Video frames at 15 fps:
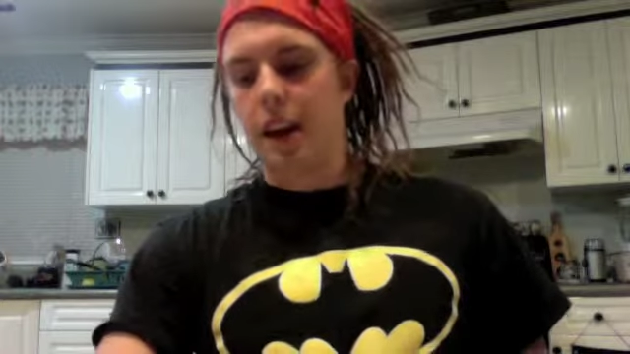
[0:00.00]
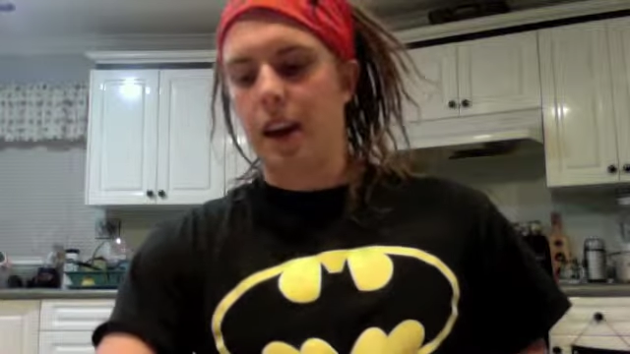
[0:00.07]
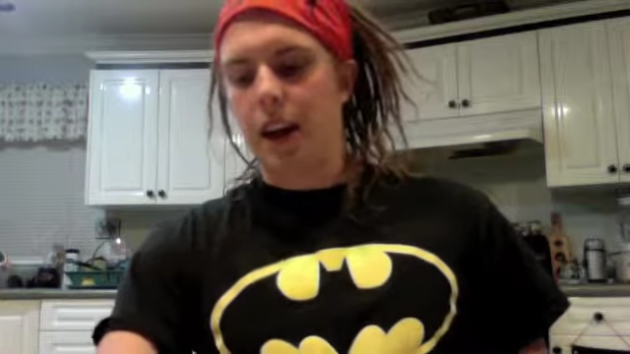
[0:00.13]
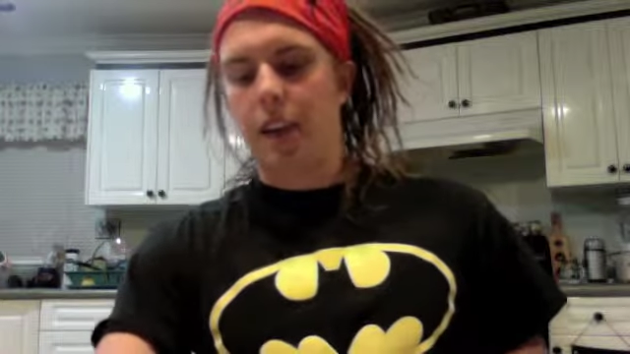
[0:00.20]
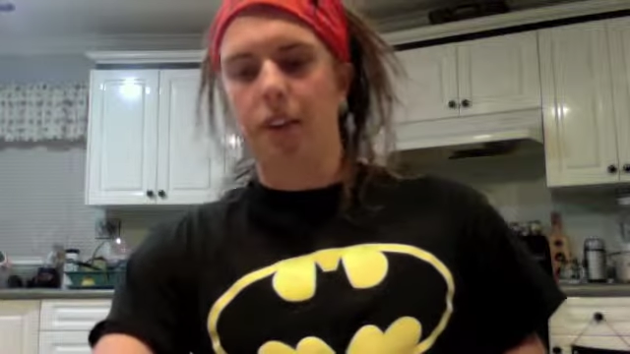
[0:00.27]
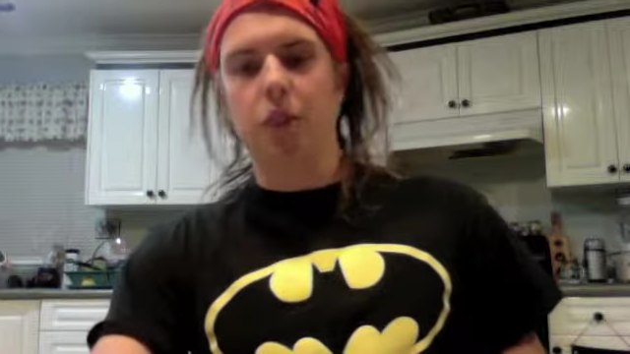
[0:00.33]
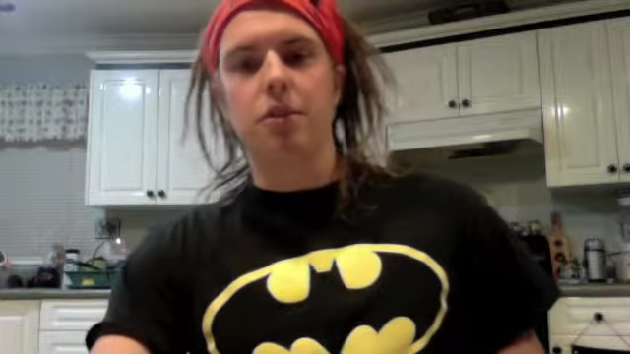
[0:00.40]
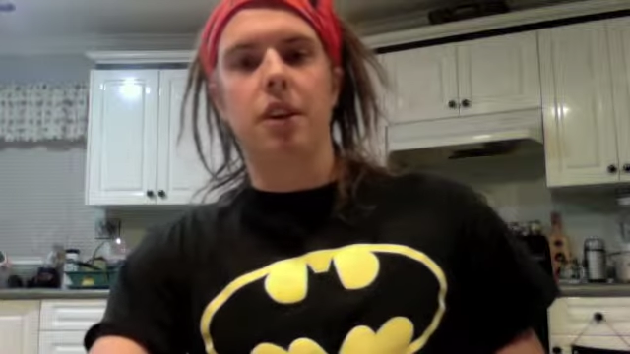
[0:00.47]

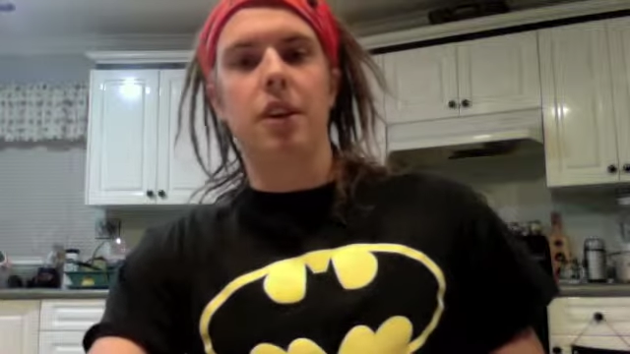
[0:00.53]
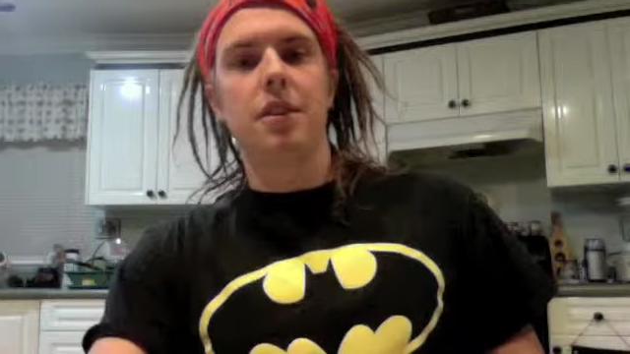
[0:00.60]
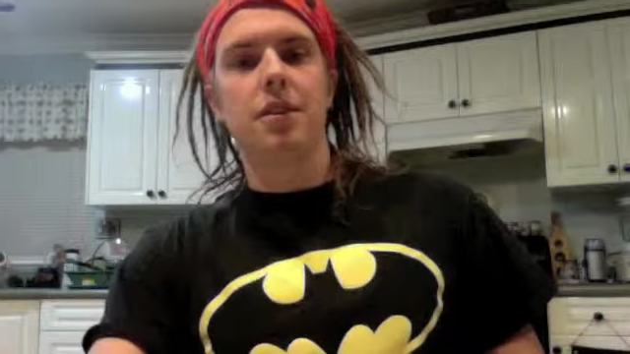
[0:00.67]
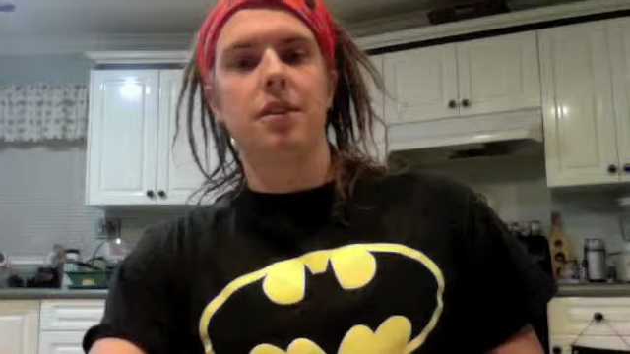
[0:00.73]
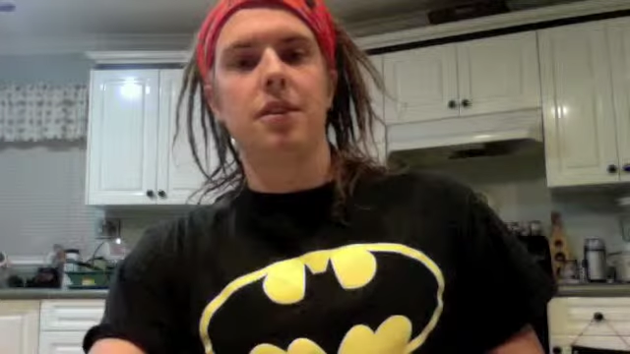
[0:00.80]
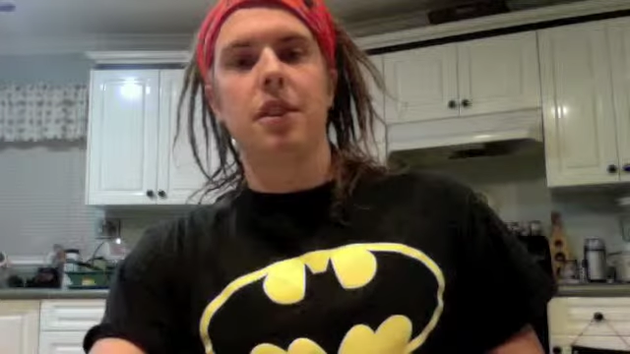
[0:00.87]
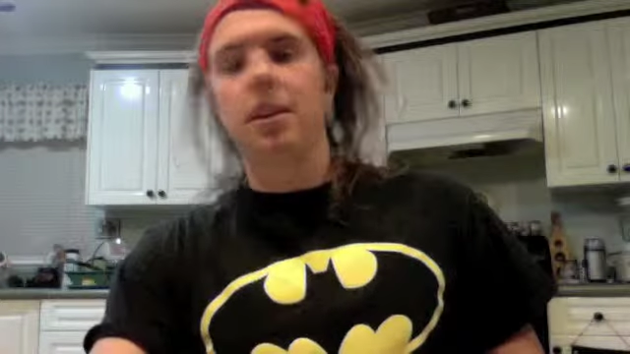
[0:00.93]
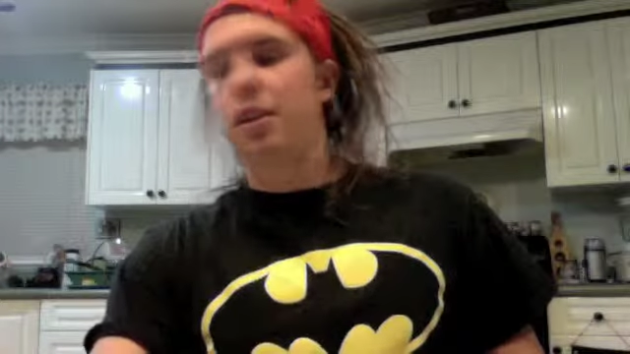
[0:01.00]
I feel
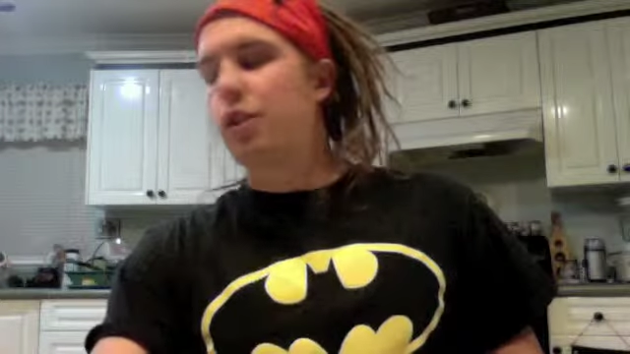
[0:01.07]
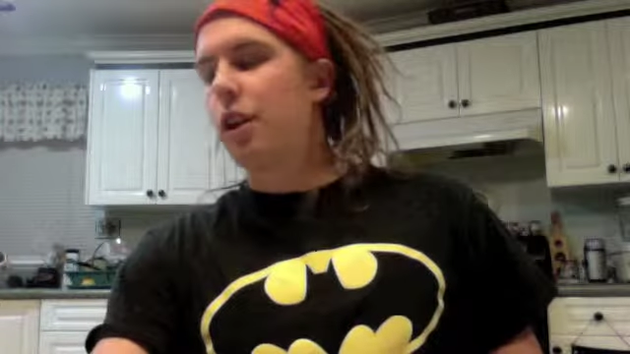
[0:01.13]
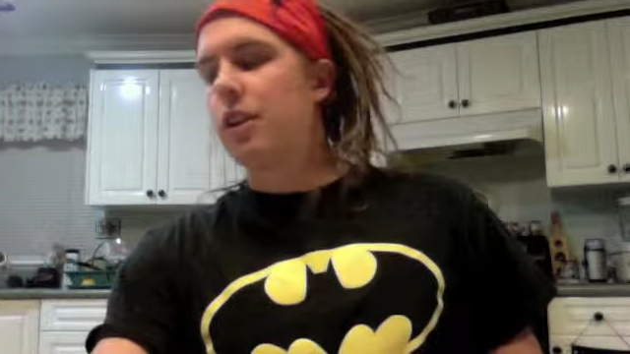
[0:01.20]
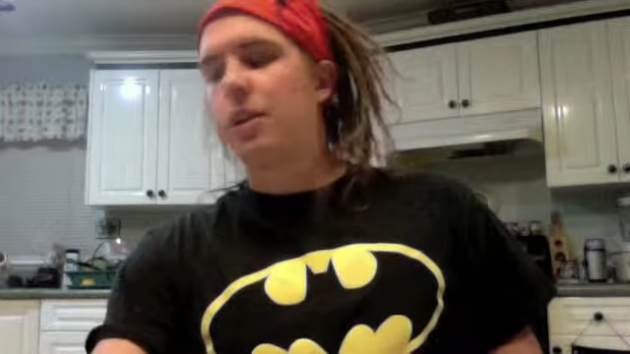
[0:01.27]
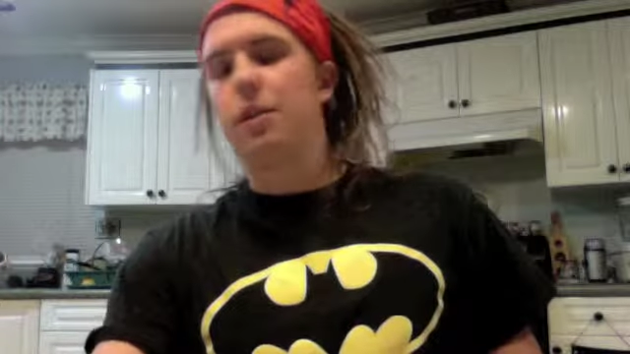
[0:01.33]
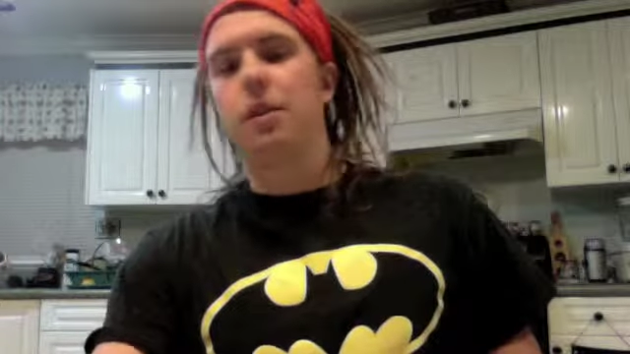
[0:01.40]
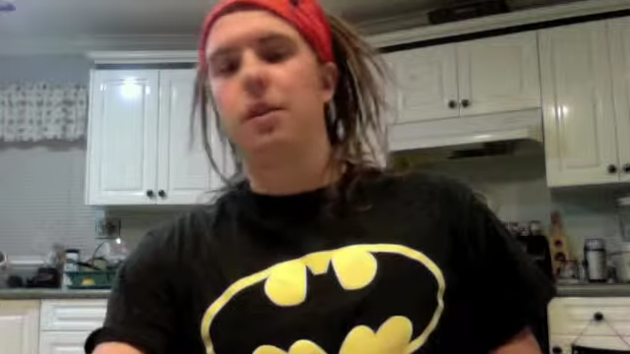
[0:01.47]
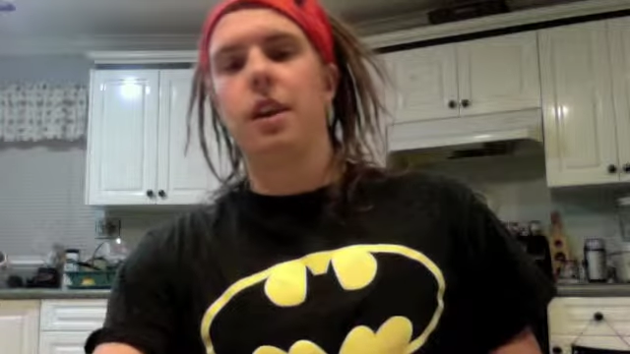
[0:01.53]
DICE did
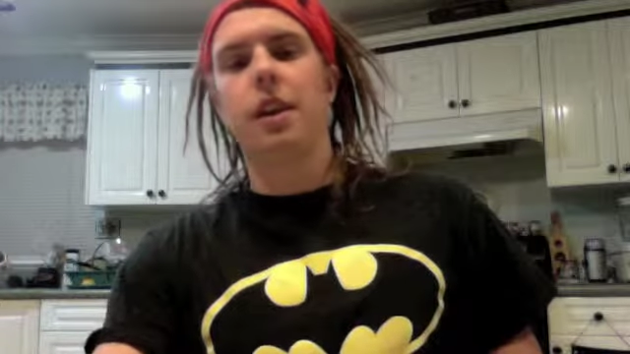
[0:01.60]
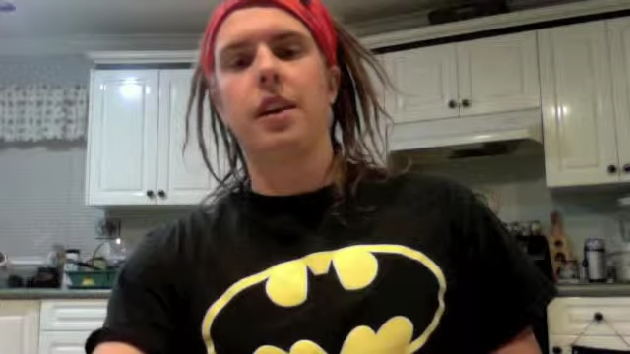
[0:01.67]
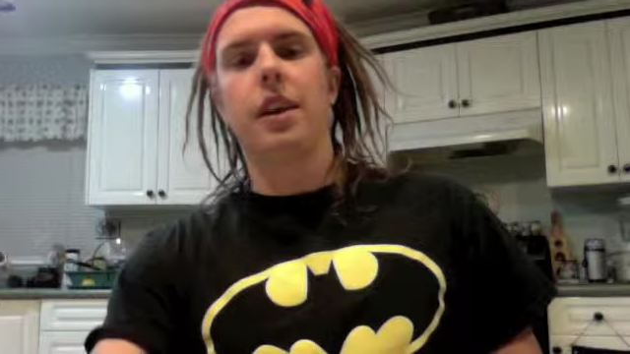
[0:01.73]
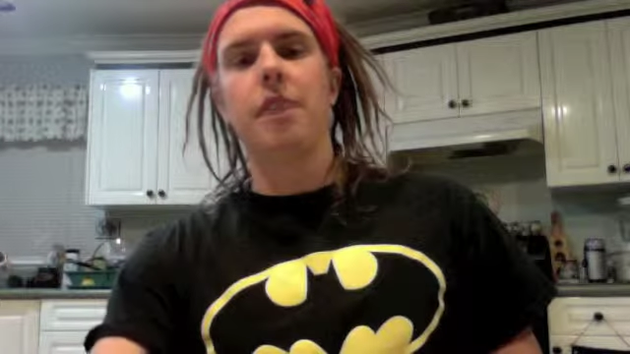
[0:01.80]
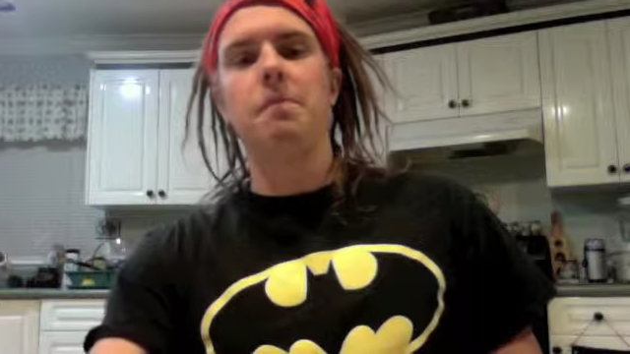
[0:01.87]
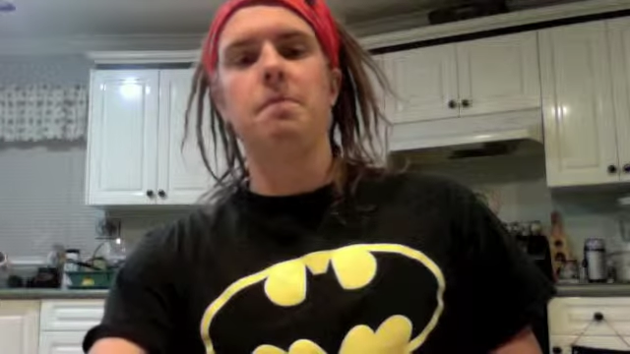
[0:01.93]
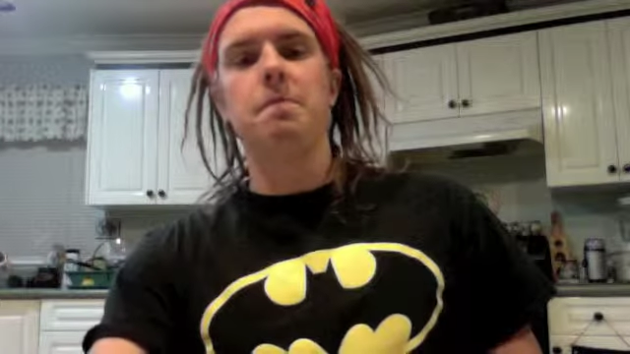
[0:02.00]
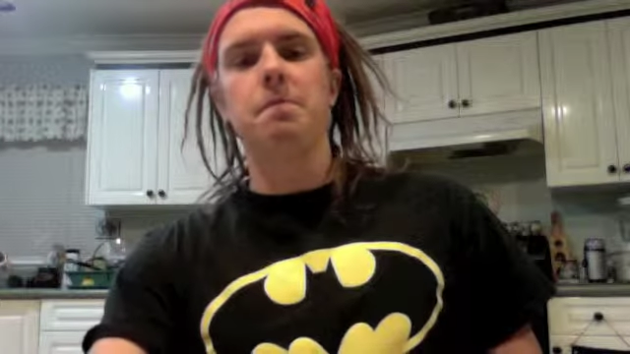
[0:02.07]
incorrectly with that
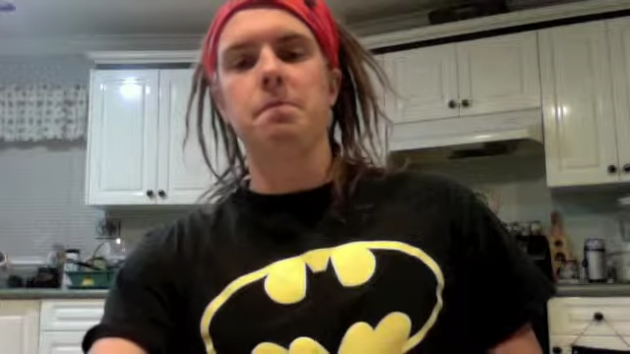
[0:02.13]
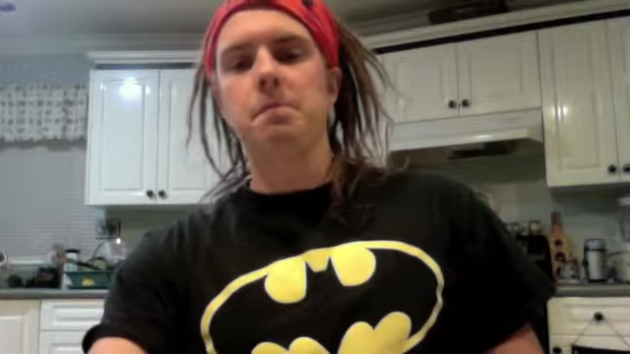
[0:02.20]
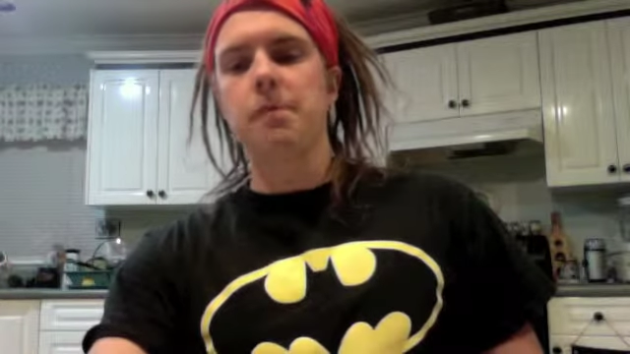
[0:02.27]
game.